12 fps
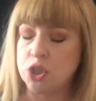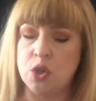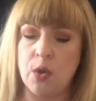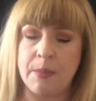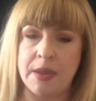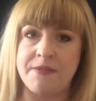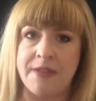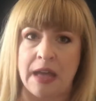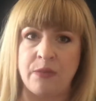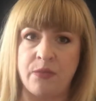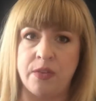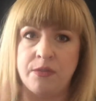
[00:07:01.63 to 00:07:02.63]
so in my
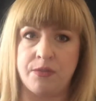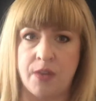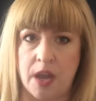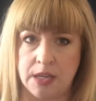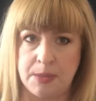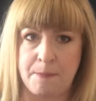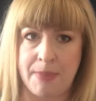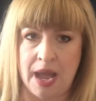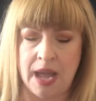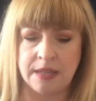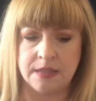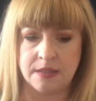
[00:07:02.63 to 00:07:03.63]
FabFitFun
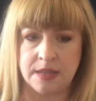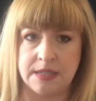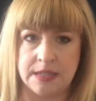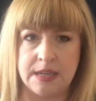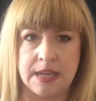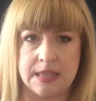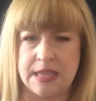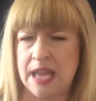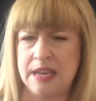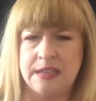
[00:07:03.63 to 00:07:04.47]
box, because I did get that,